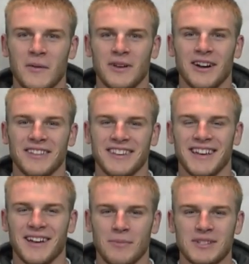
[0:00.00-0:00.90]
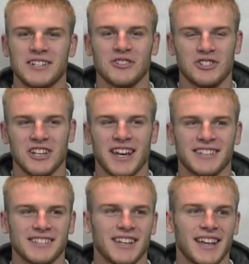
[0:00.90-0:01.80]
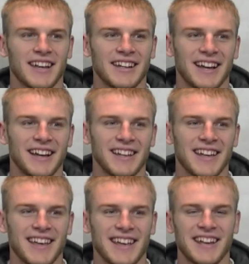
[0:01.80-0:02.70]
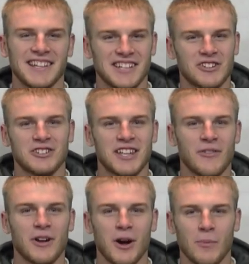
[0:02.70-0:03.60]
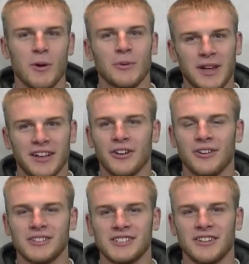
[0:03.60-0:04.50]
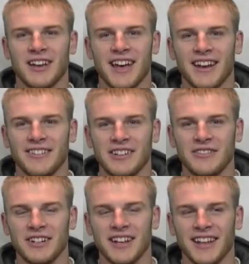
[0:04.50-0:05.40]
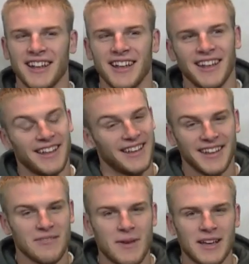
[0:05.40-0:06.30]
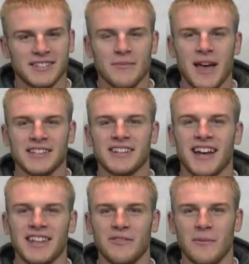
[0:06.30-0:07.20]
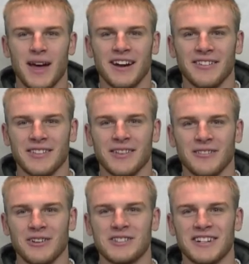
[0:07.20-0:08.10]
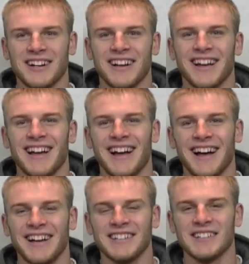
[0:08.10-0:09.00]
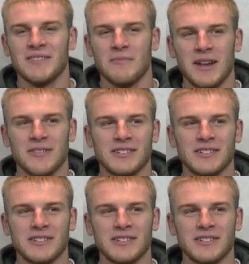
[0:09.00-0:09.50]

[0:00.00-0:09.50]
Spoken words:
The women are the Pleasant Hill Chicks, and it is interesting. We are purple and gold, so it kind of even makes the mascot even better with the rooster. But